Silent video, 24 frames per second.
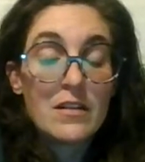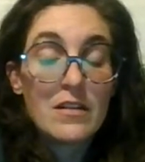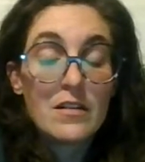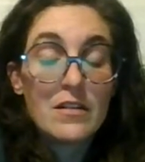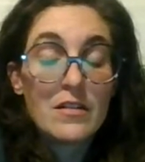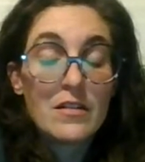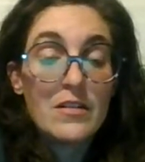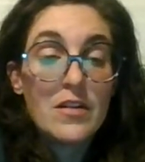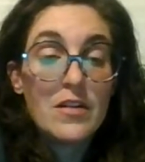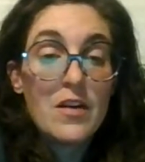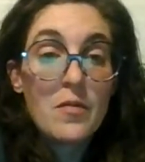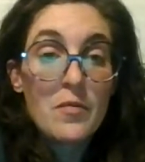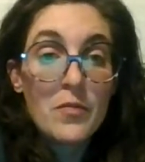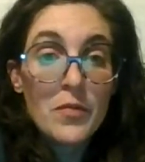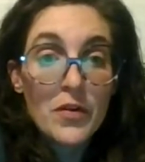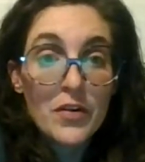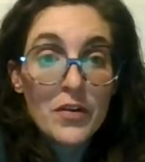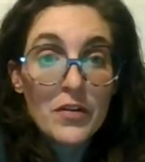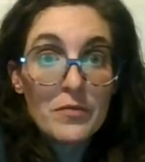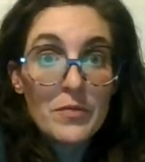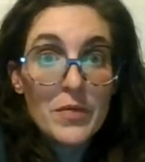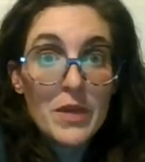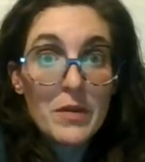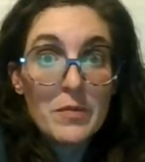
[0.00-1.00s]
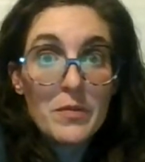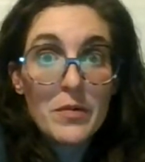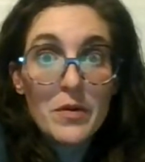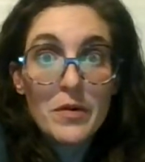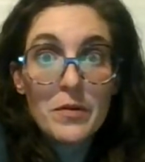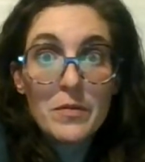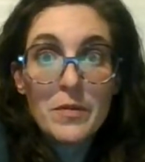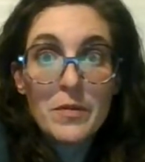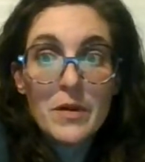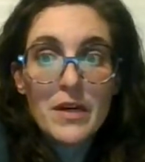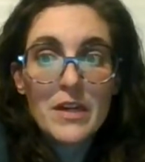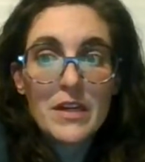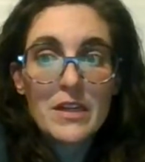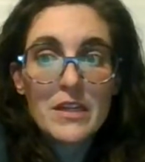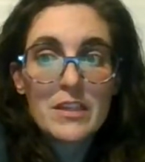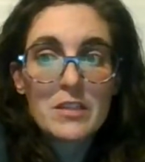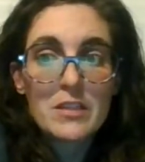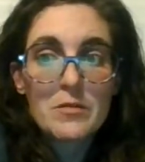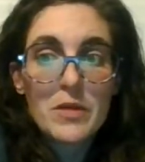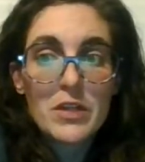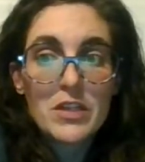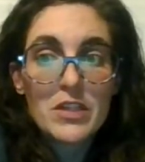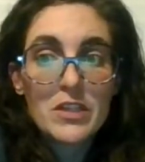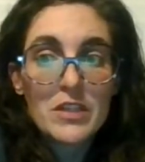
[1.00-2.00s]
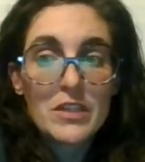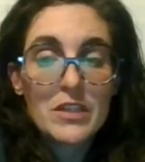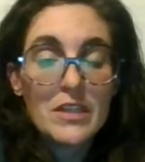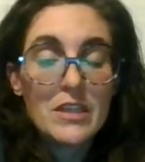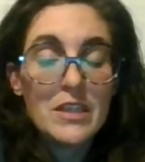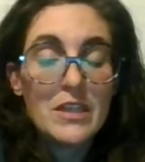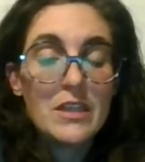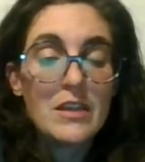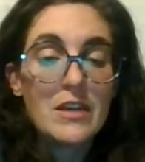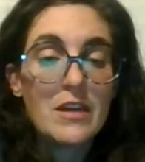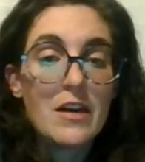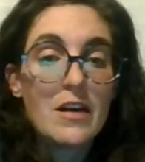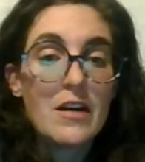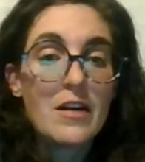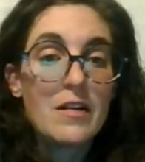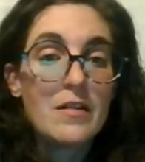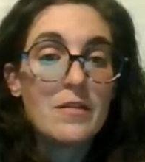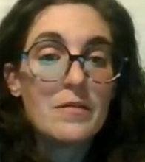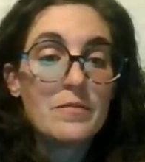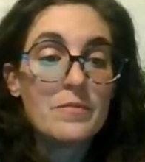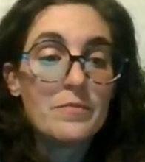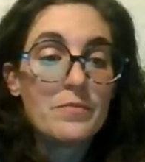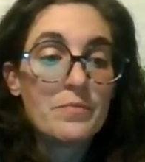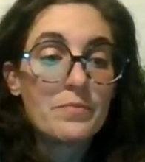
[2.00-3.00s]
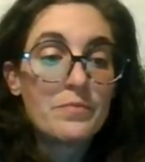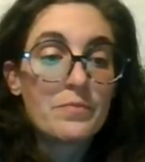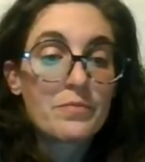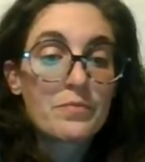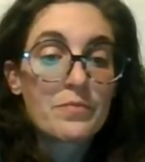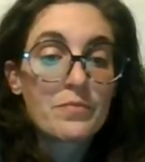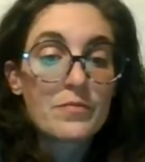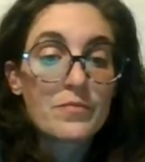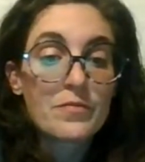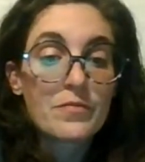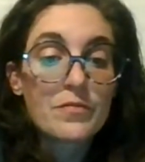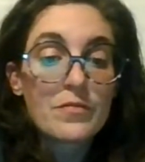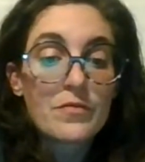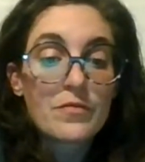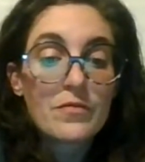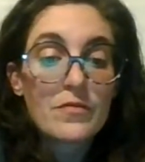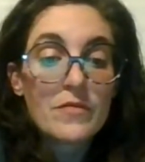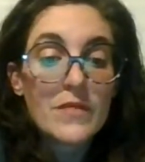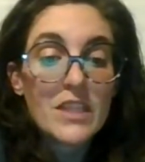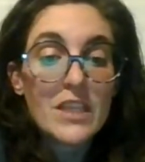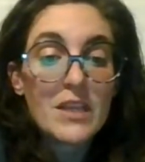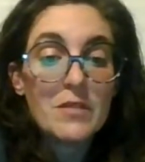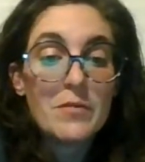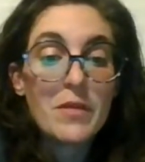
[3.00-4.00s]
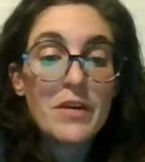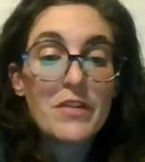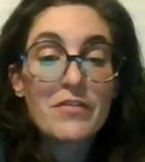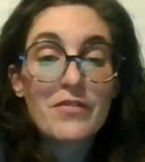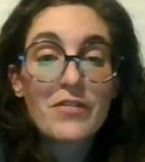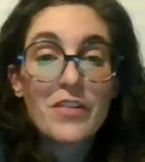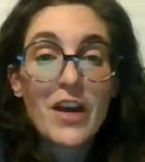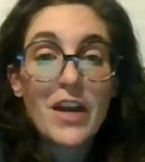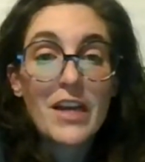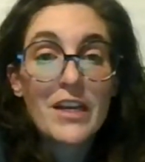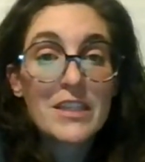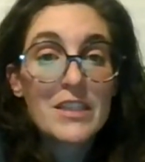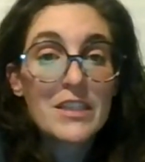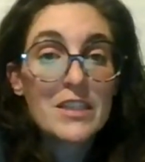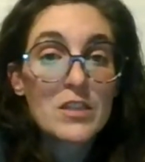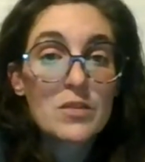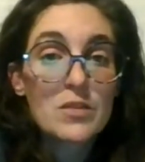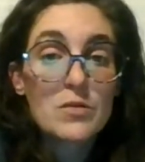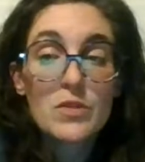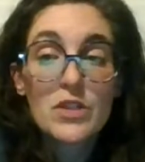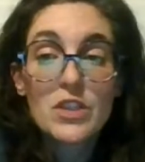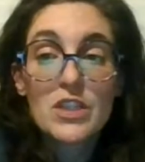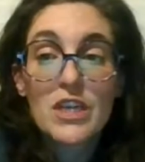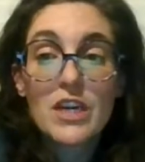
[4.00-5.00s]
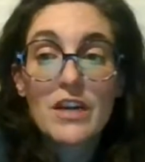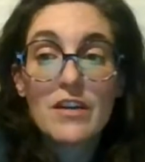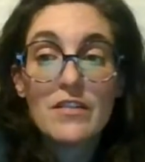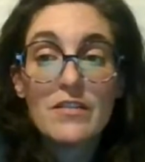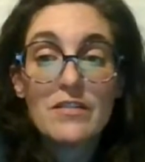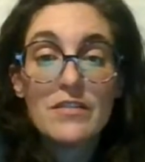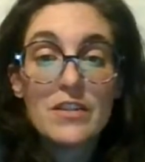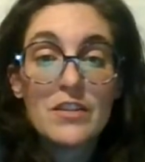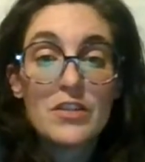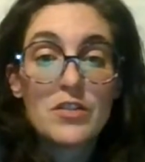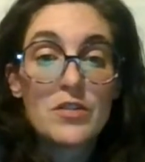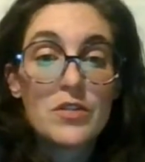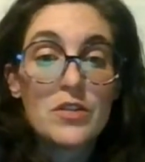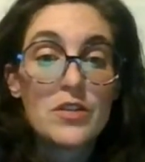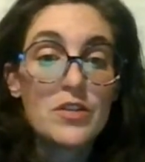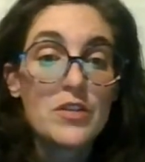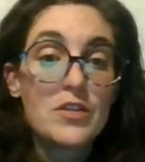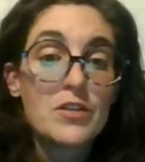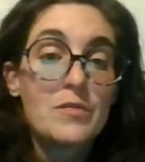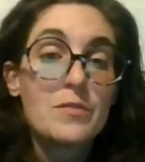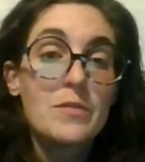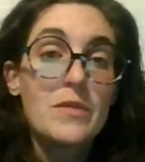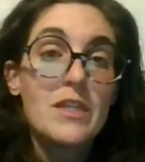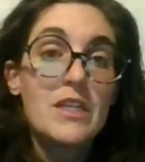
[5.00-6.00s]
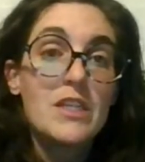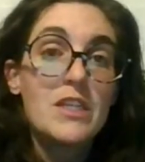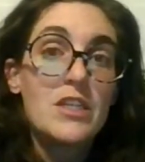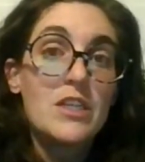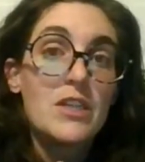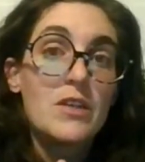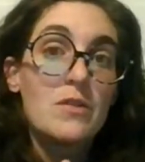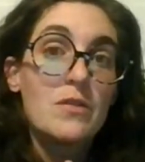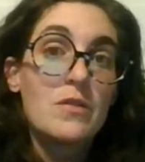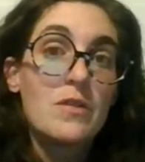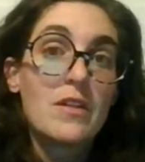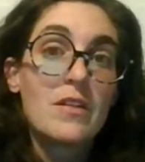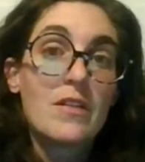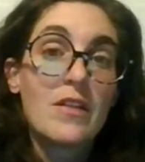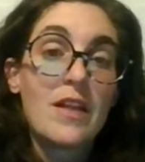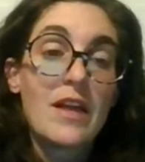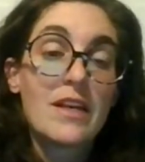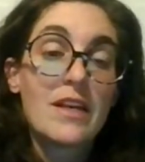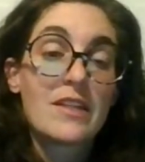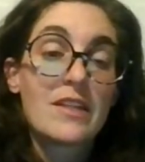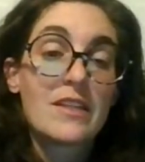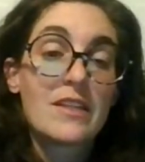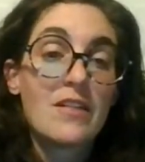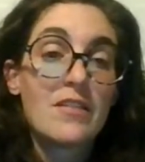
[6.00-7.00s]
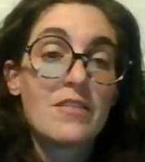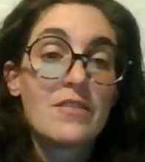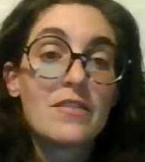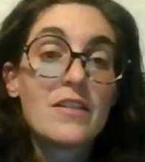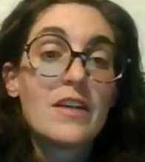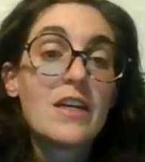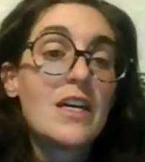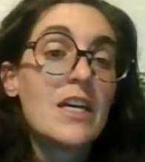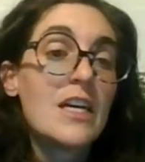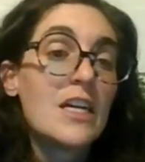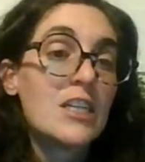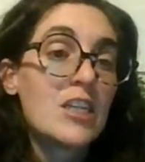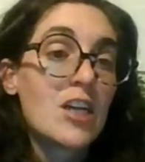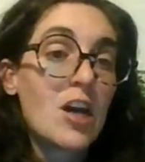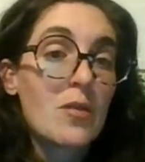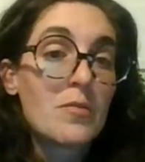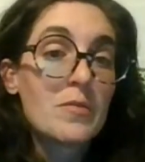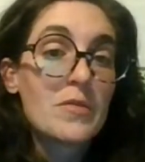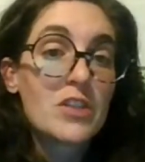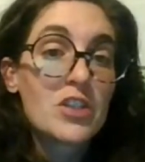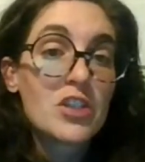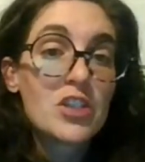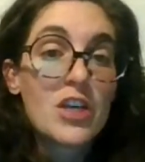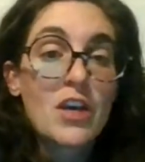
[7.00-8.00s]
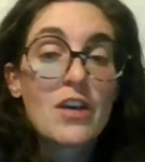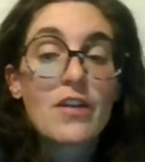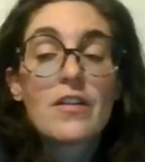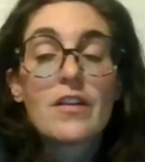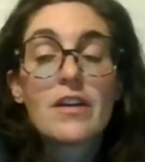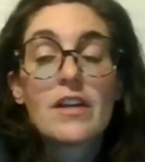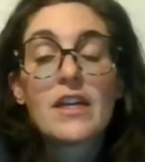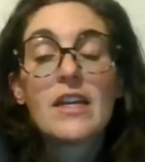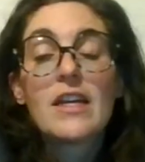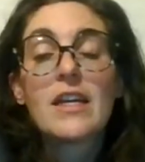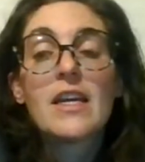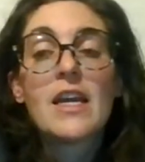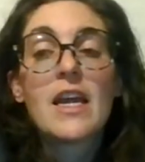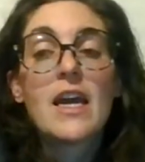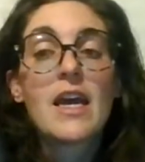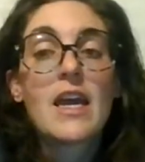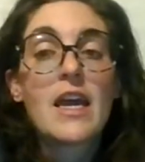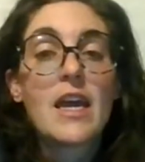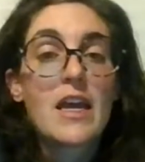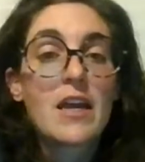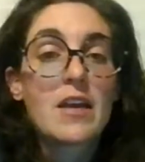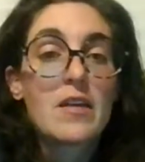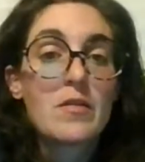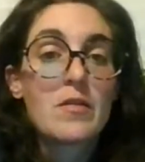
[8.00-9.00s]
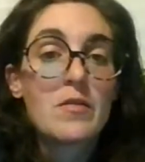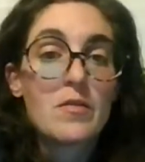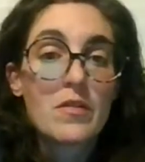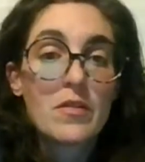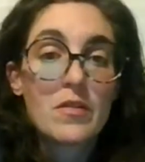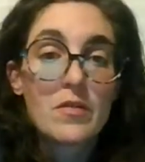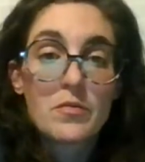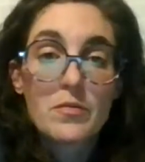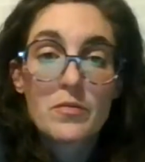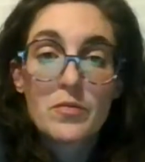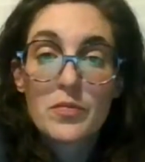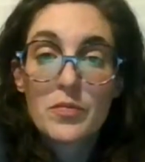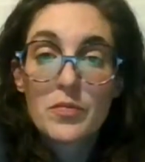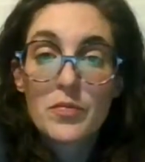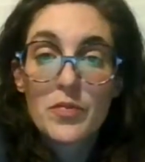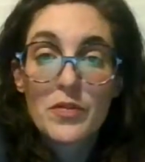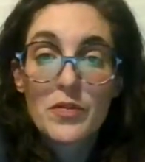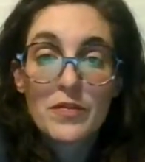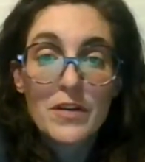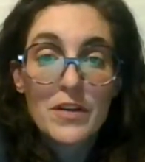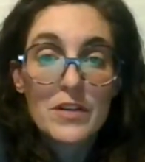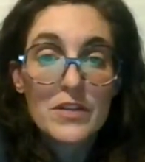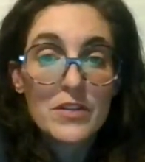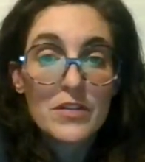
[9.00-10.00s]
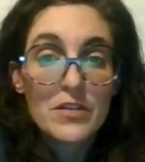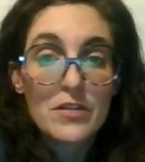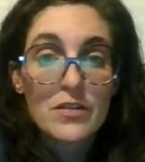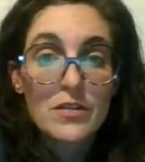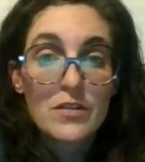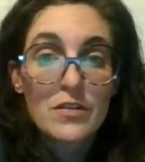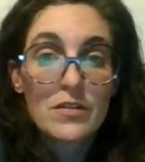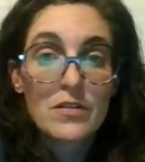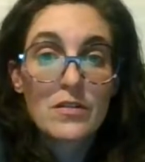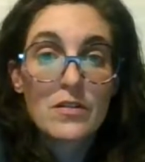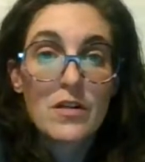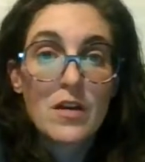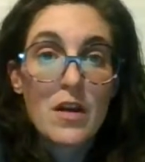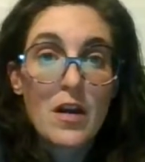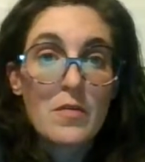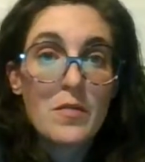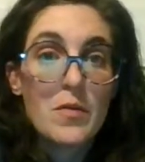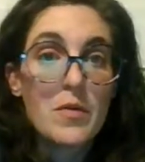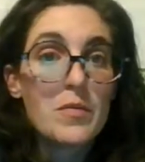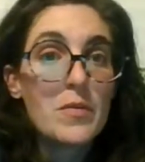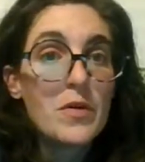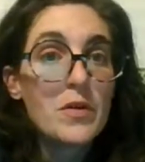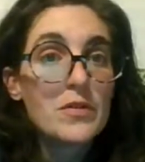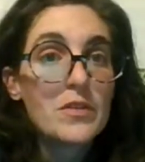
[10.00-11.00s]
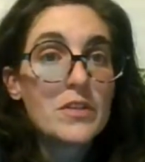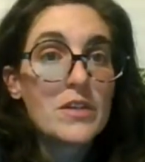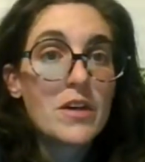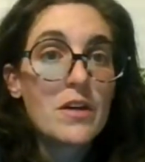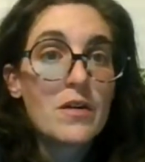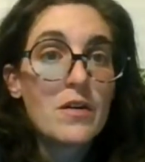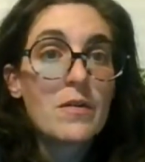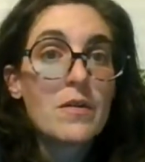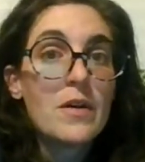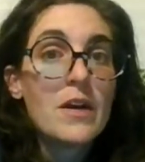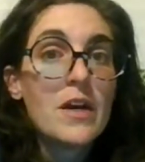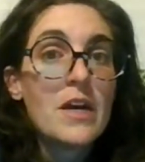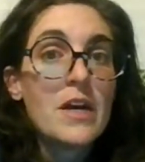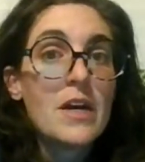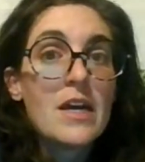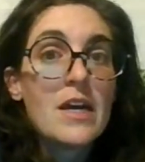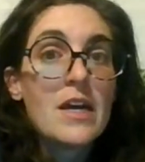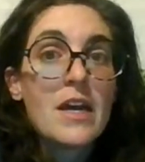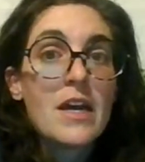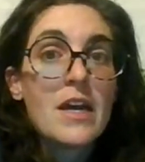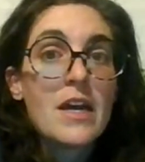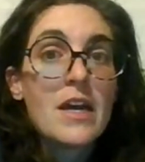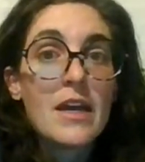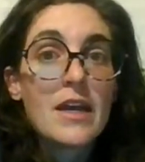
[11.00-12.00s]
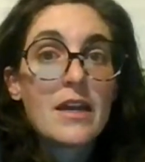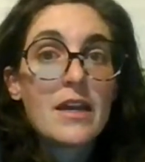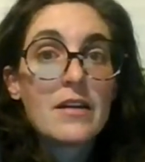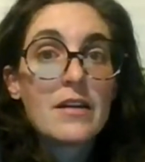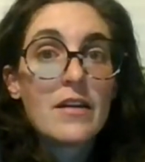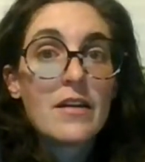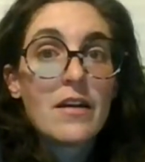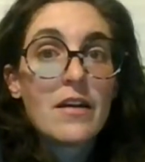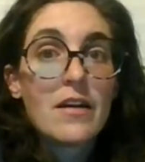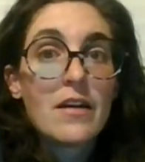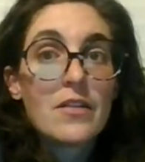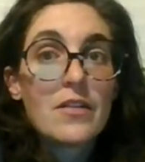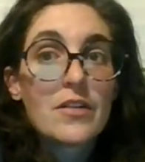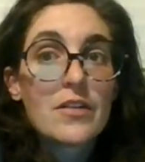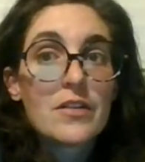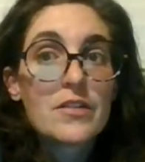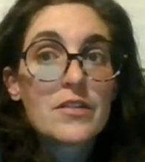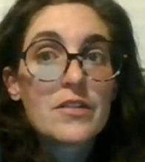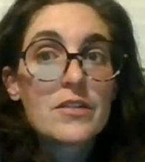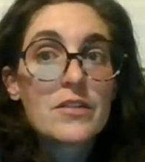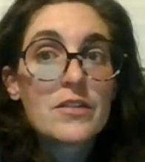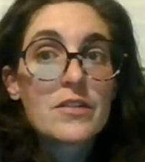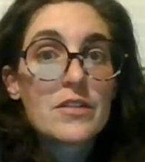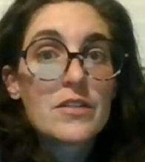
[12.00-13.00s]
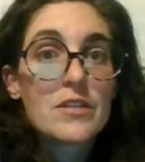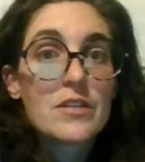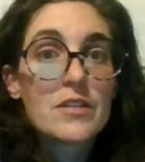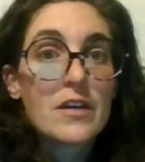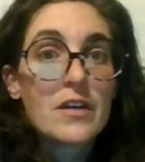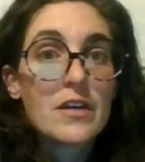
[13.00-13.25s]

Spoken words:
a number of people, but especially my friends, which have introduced me to the likes of Thomas Sheridan and Professor Hamamoto and others.